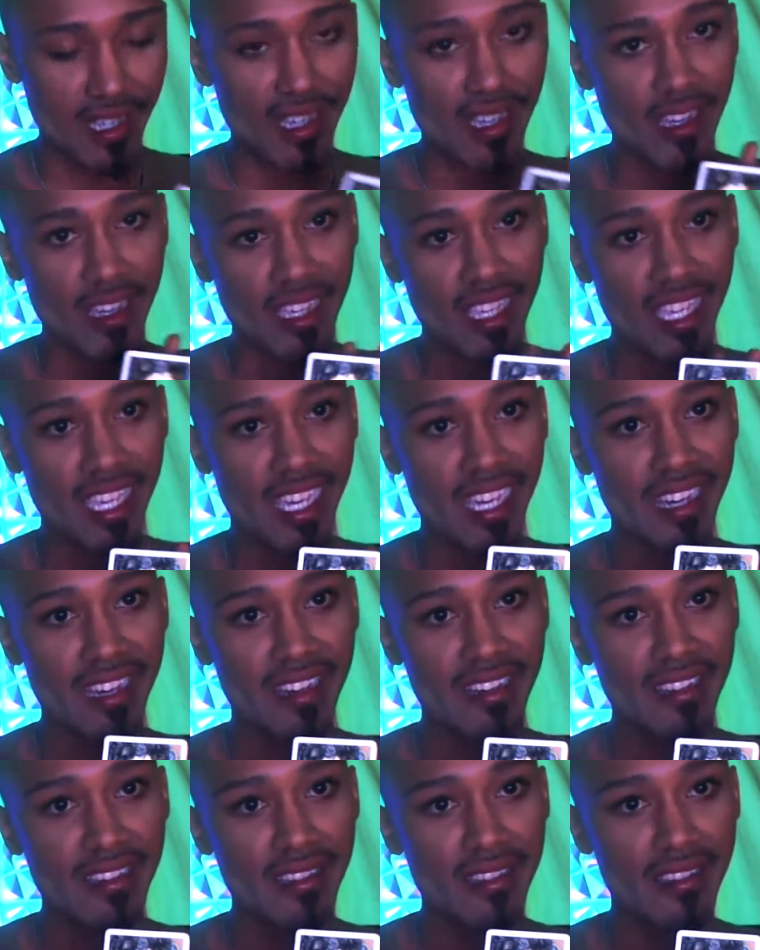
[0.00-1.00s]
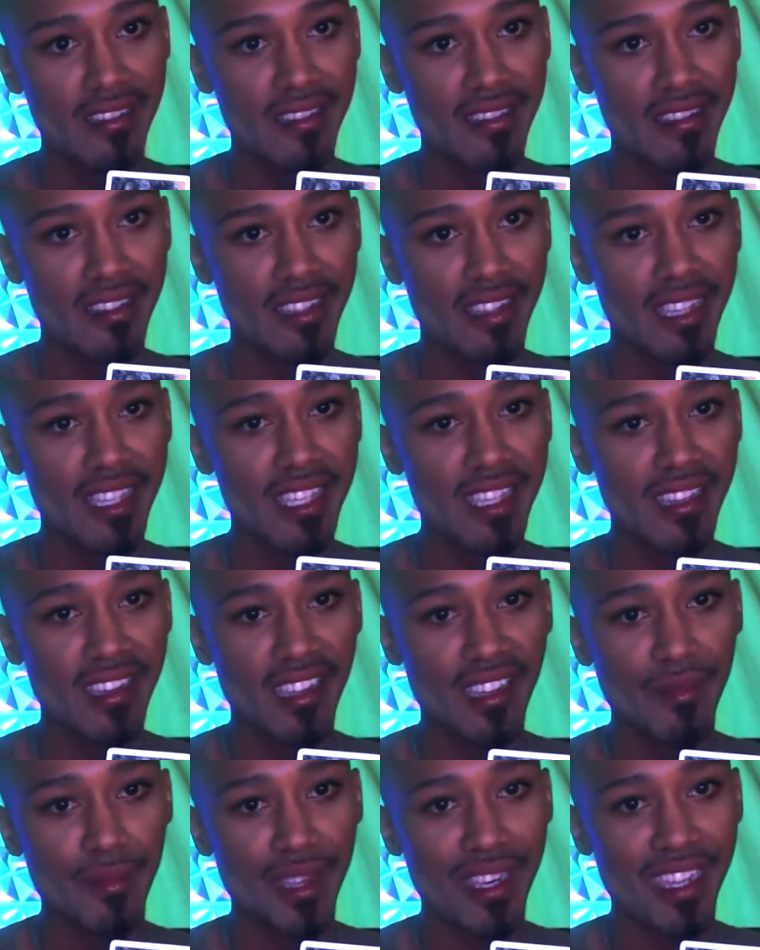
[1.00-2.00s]
Yeah, he's
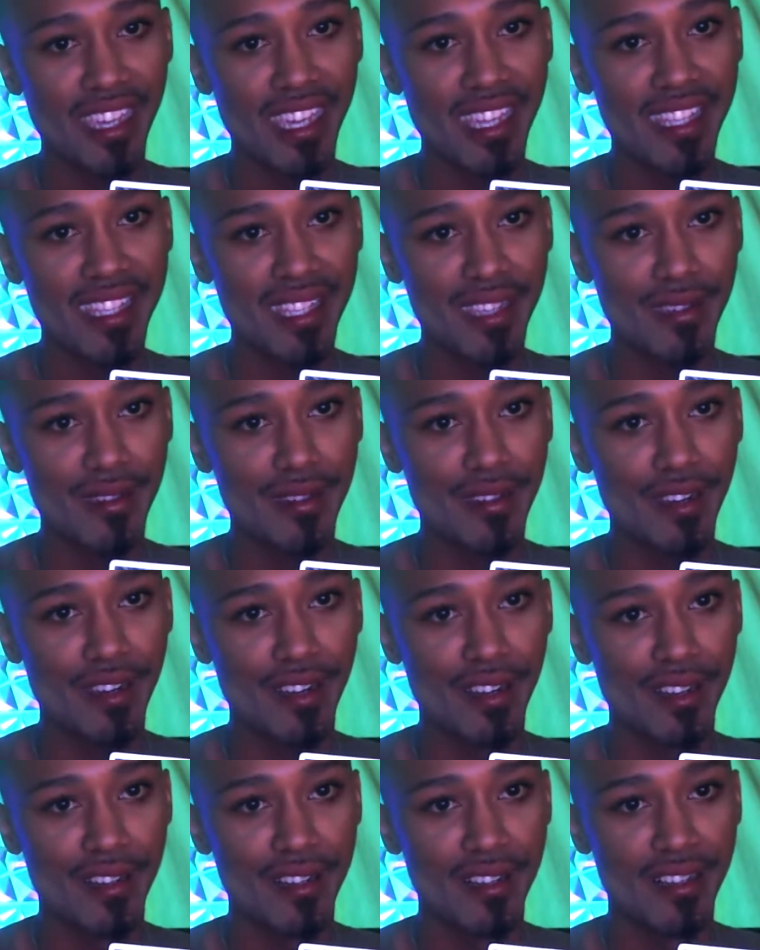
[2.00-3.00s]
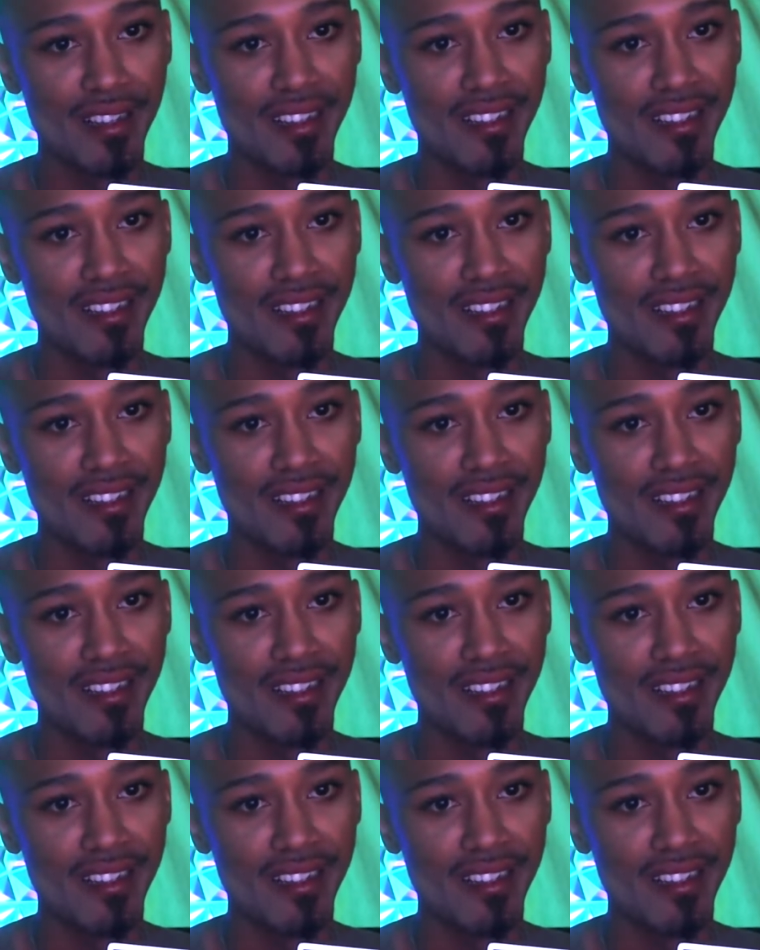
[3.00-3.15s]
gonna communicate soon, girl.